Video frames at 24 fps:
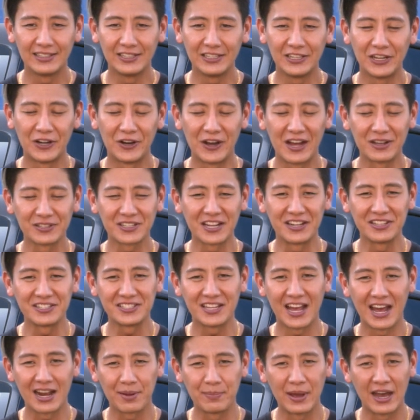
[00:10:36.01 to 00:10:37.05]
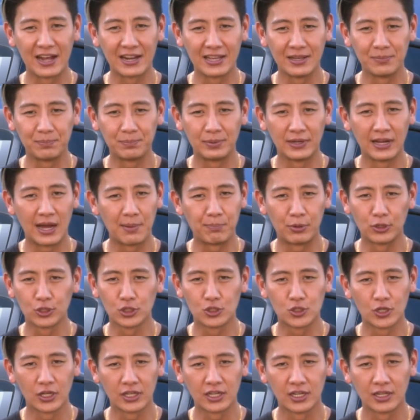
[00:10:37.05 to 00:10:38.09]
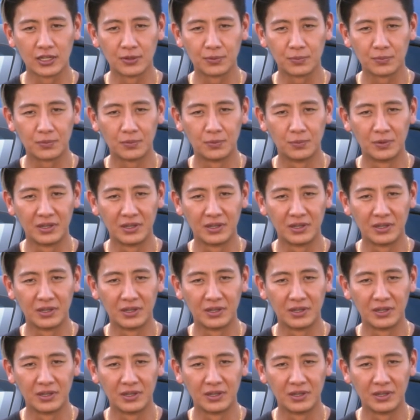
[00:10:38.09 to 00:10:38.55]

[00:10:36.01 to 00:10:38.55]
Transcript: you know, I was kind of sad about it, but I pulled the trigger